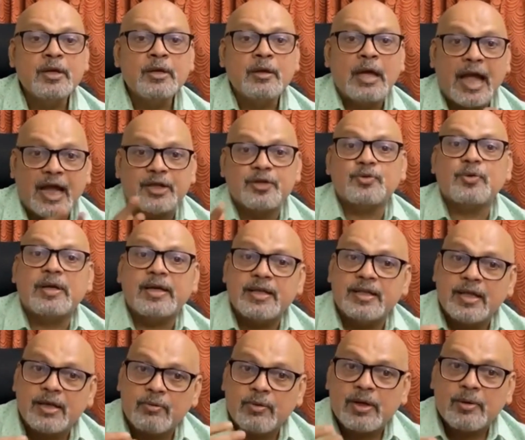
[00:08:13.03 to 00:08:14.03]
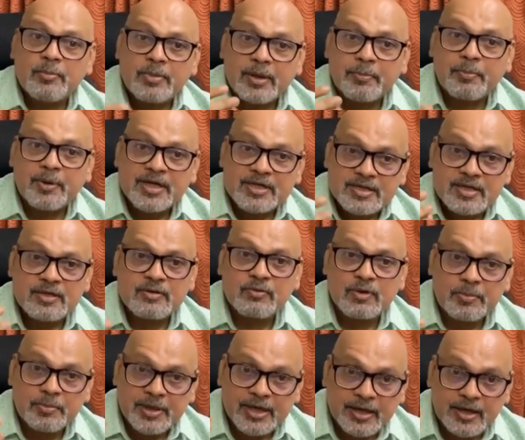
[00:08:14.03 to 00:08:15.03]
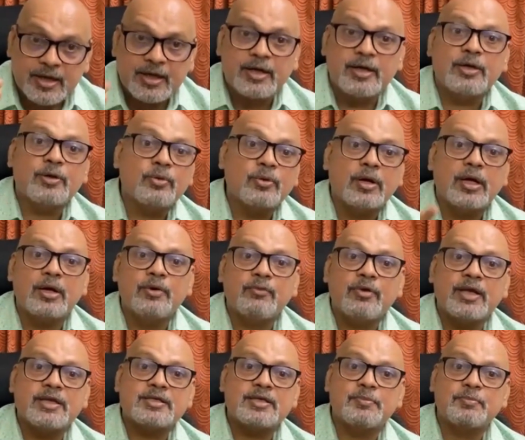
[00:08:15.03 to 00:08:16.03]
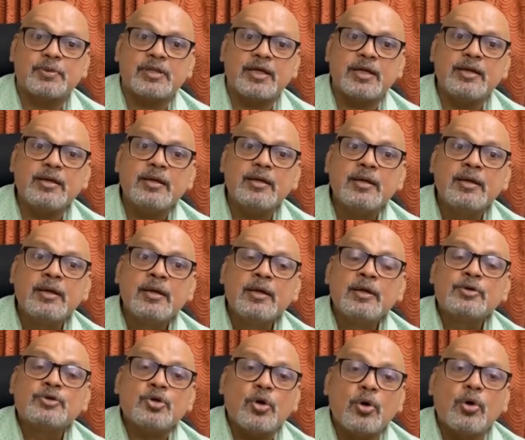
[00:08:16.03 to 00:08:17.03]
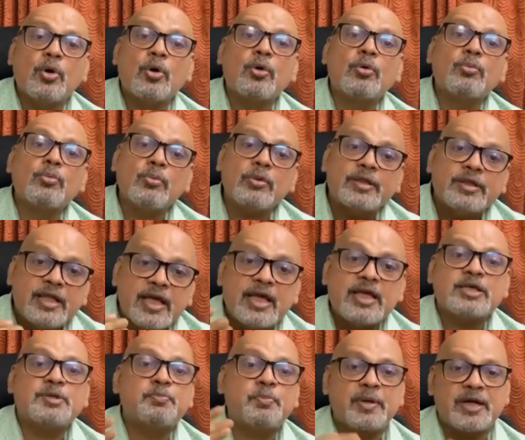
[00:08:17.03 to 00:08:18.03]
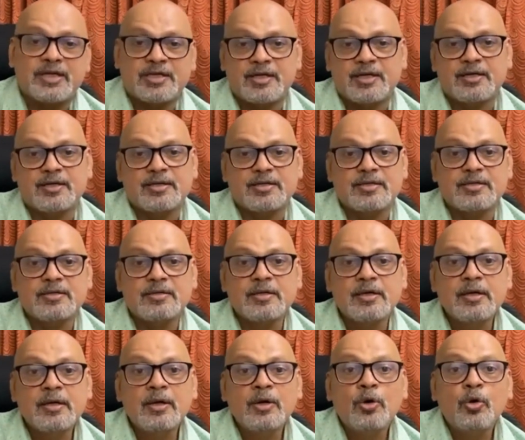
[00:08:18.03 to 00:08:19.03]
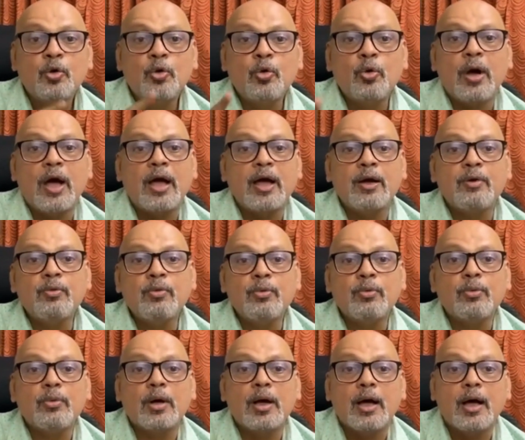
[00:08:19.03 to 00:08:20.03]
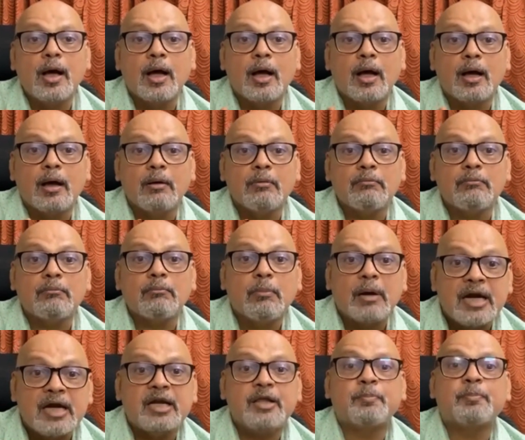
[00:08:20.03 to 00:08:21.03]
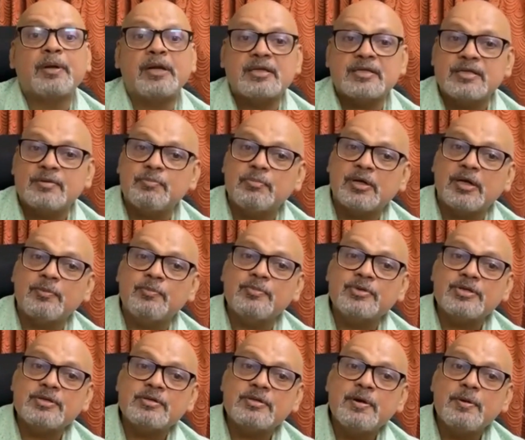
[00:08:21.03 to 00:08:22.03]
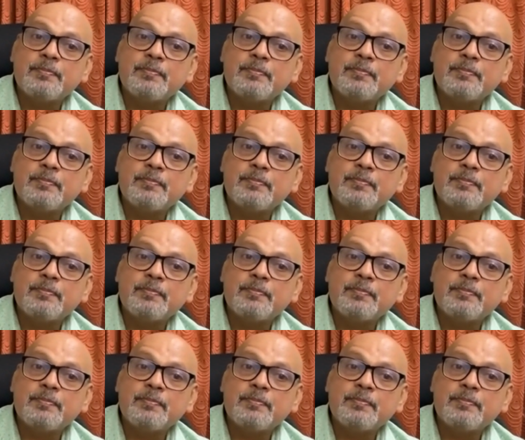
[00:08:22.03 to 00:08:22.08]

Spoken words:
Actually, patient will be trying to convey something. So these patients who have multiple symptoms,